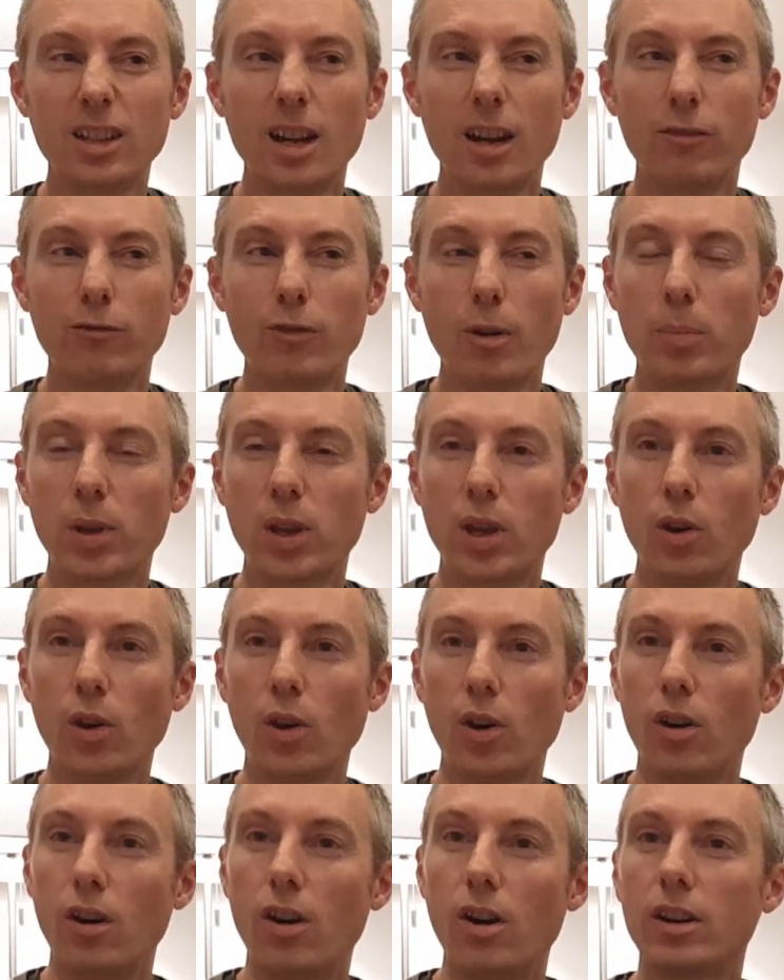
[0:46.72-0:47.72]
kind of a
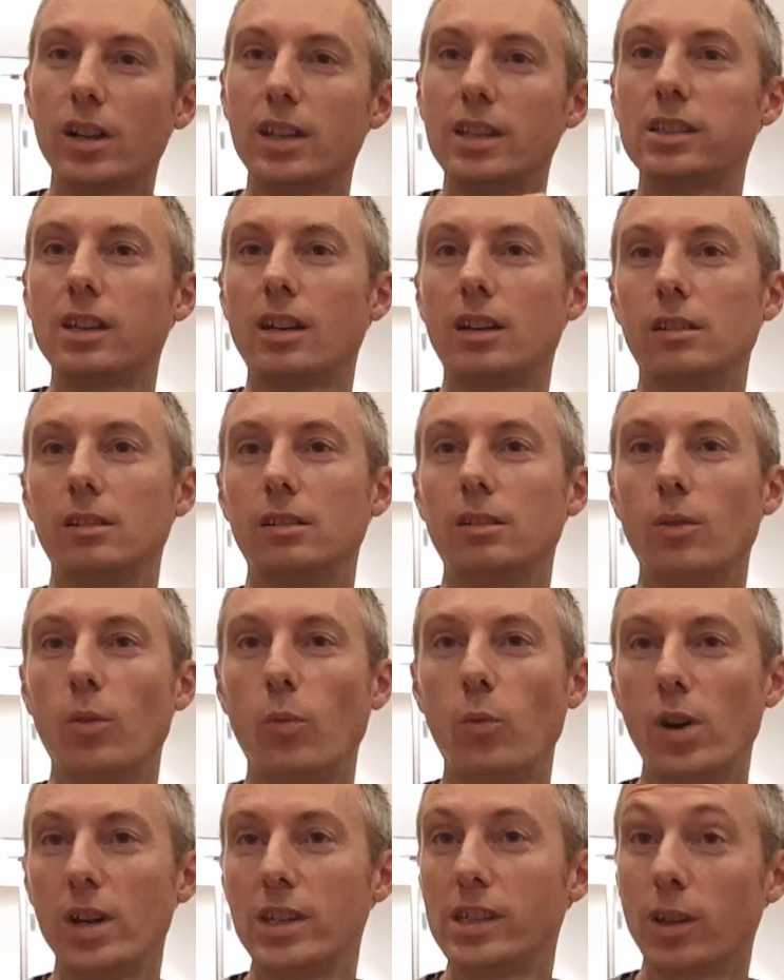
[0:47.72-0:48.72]
pure on its own.
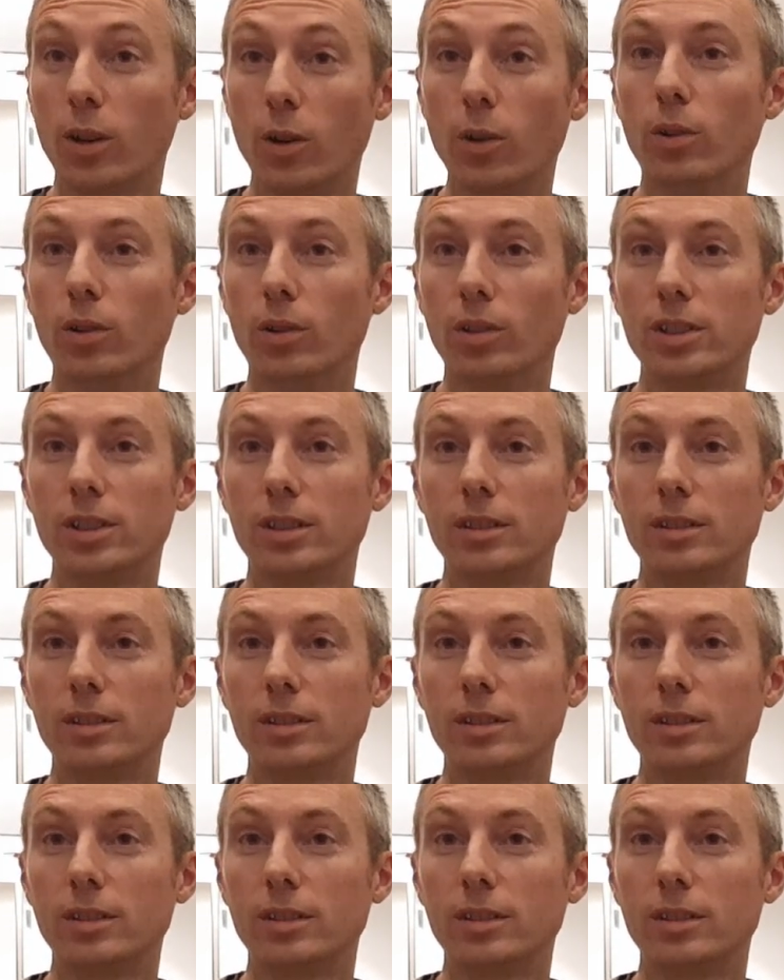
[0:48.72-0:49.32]
What is a chord?